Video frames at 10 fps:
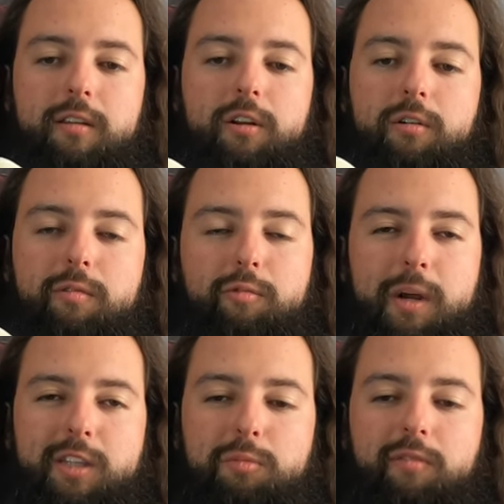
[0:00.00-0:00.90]
You know, it
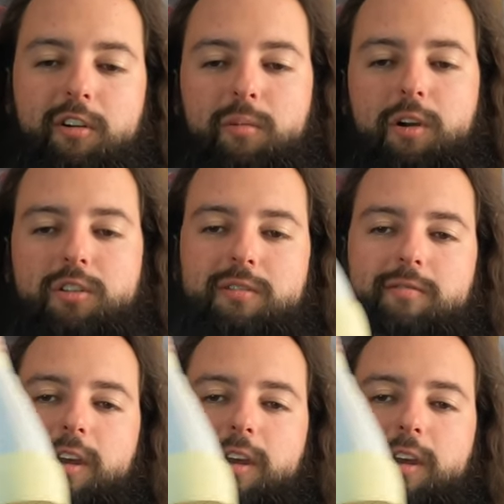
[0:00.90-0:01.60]
reminds me very much of